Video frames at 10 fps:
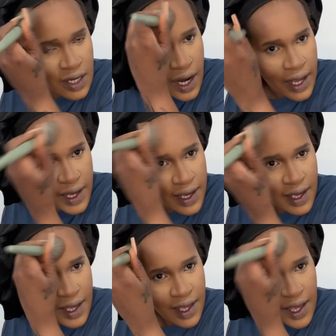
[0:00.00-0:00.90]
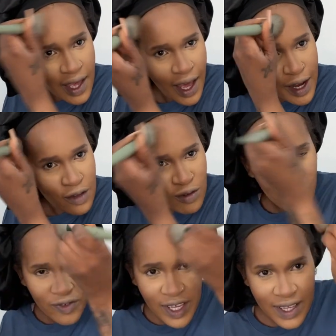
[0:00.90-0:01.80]
Like, I'm
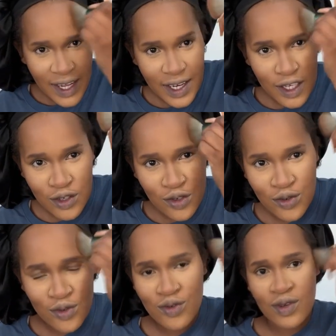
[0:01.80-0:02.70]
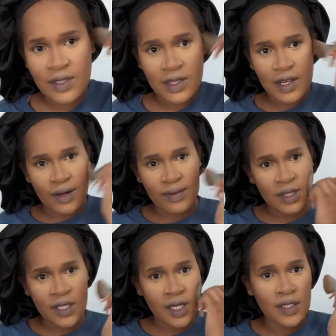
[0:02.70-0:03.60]
solving that issue because little
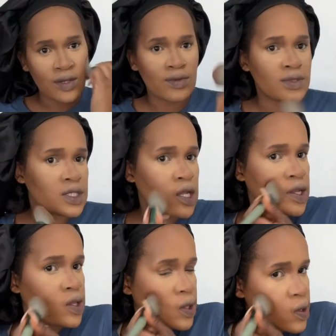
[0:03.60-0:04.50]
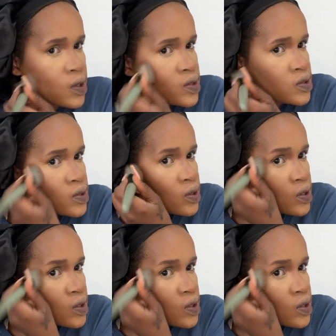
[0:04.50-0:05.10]
inside you look starting, guys.